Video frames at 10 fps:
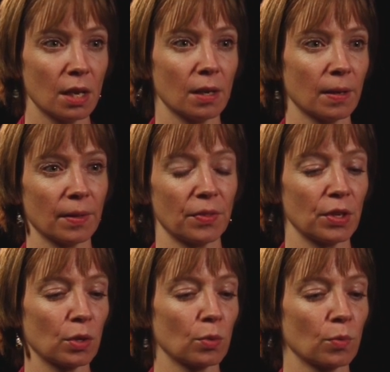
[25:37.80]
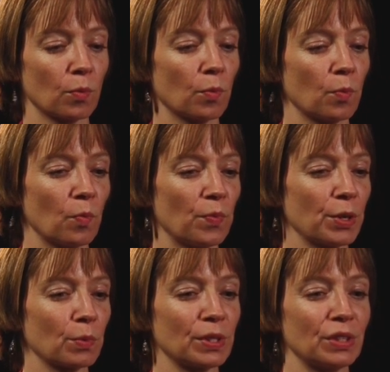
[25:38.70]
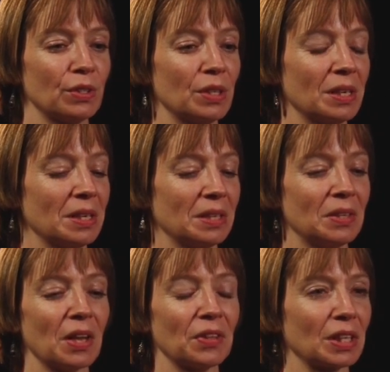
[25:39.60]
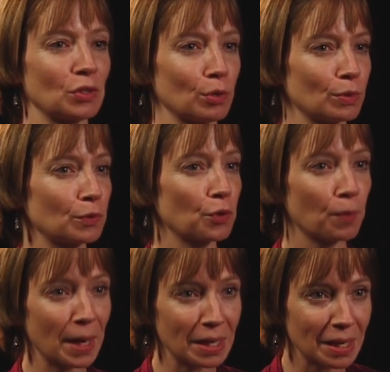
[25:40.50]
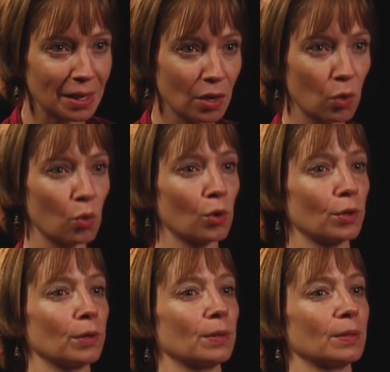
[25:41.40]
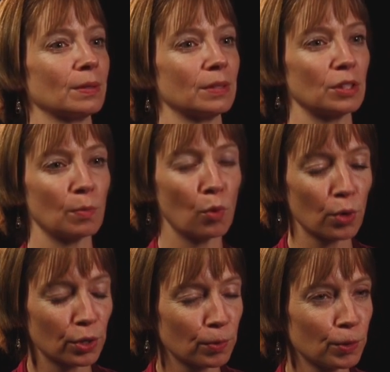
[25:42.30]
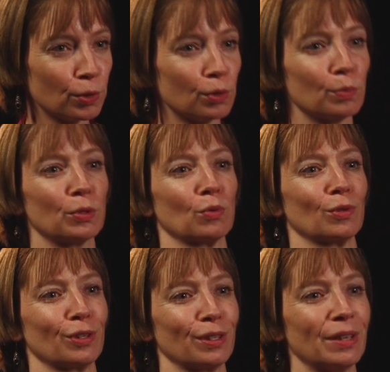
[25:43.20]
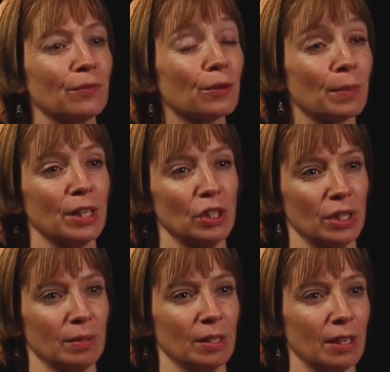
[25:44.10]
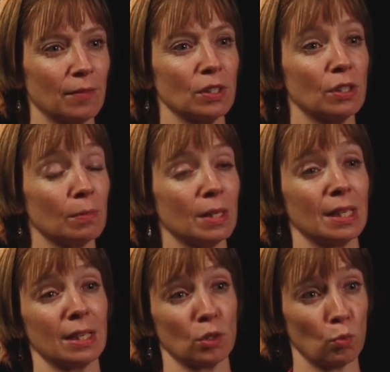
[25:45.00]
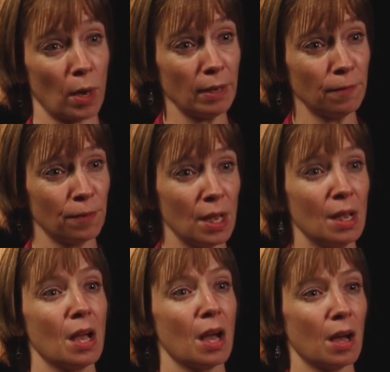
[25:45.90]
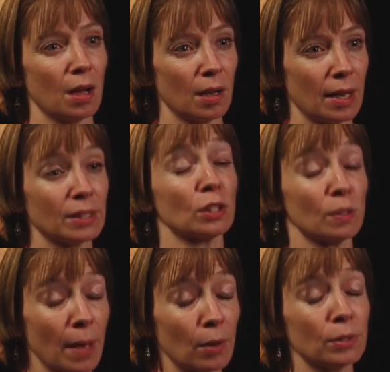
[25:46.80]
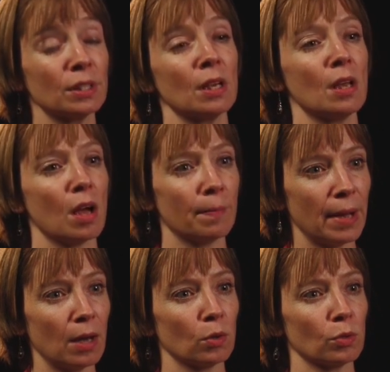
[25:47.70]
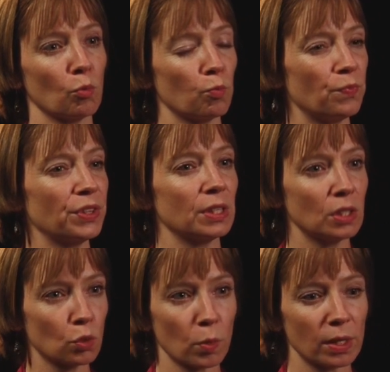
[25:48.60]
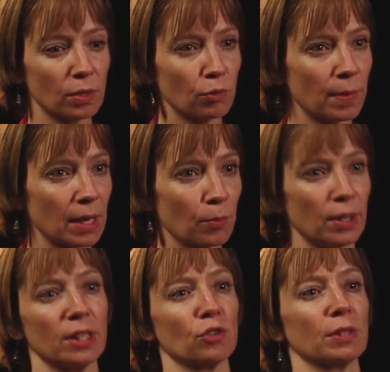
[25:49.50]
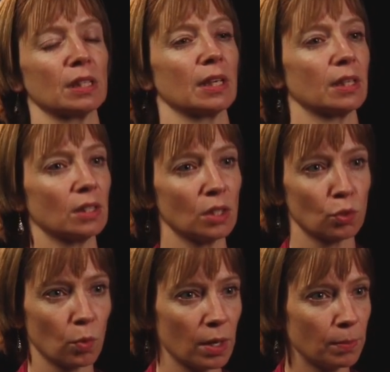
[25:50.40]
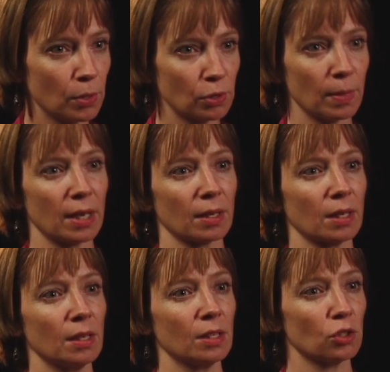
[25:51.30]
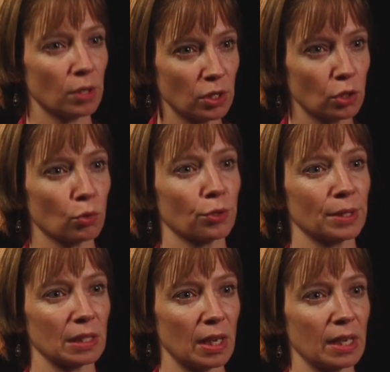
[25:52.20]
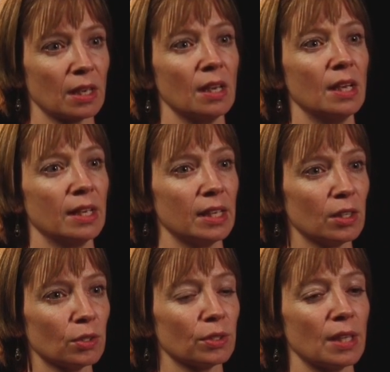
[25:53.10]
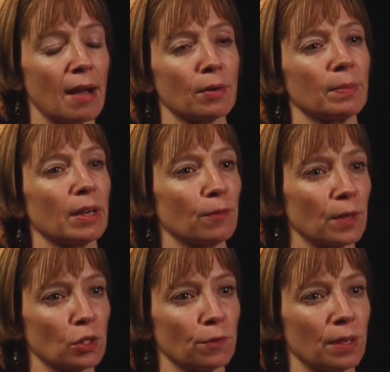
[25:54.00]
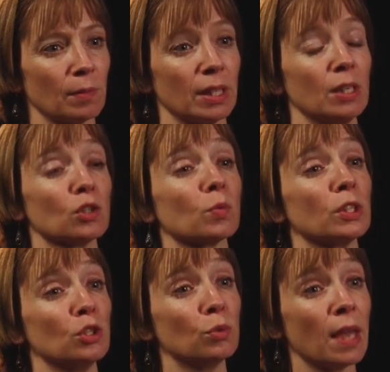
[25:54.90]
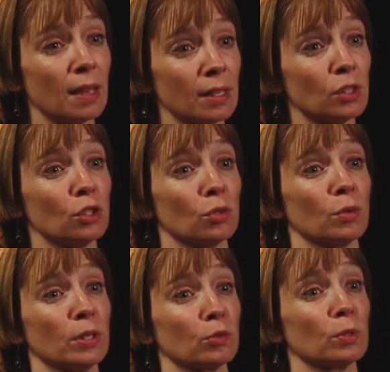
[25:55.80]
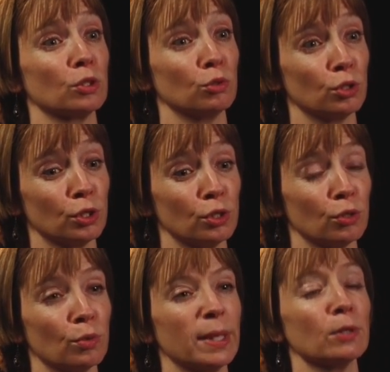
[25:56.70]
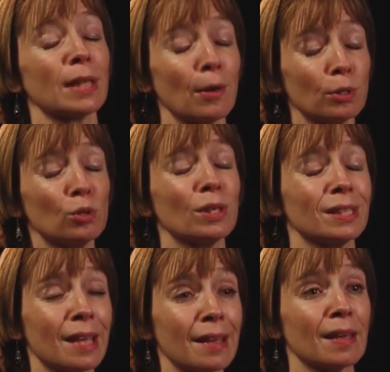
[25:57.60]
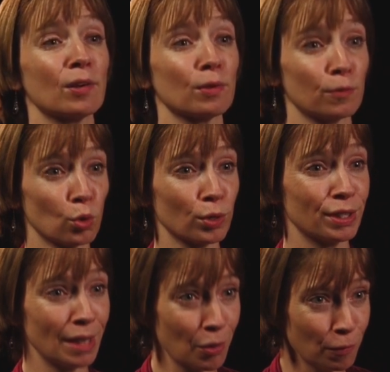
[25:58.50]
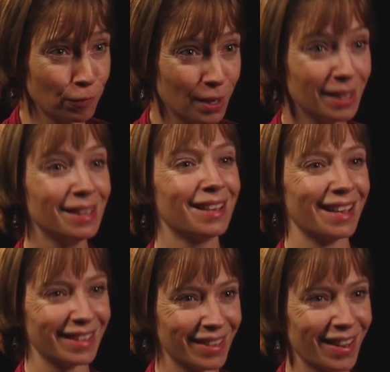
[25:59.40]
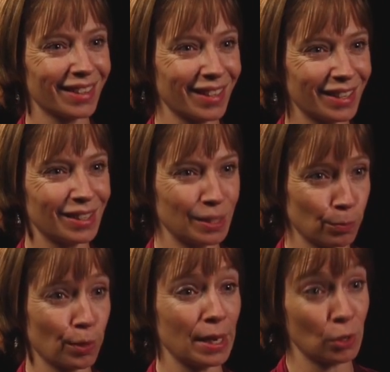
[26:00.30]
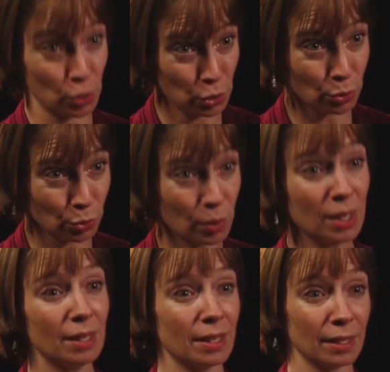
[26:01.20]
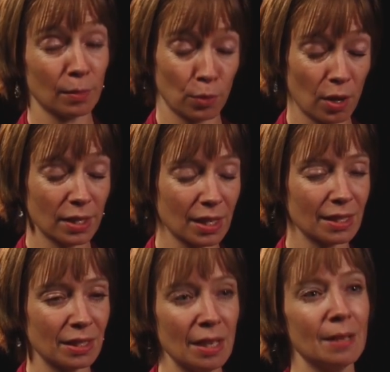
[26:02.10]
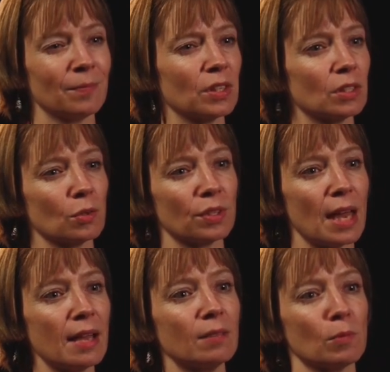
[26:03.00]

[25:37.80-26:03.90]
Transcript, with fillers: Uh, there, there was nothing in terms of training or support groups or information given to me as a wife uh, as a spouse about this is what traumatic brain injury is like, this is what post traumatic stress disorder is like, here's how it might affect your family, here's what you can do, here's what you should do, here's how you can take care of yourself and not let this break you in the process. So that